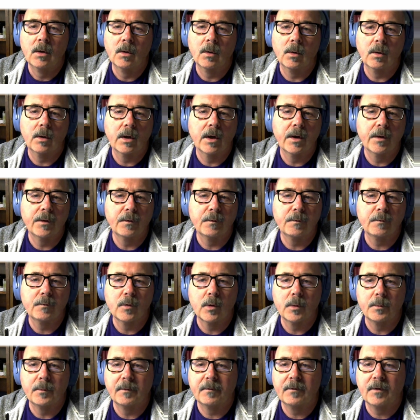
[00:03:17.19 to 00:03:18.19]
or other
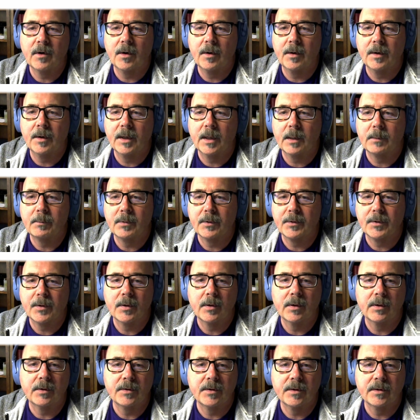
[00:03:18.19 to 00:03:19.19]
form of cardiac
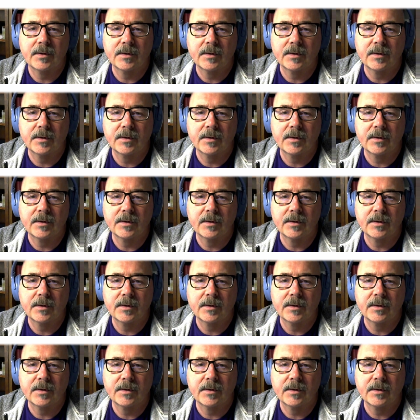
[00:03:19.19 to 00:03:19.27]
pathology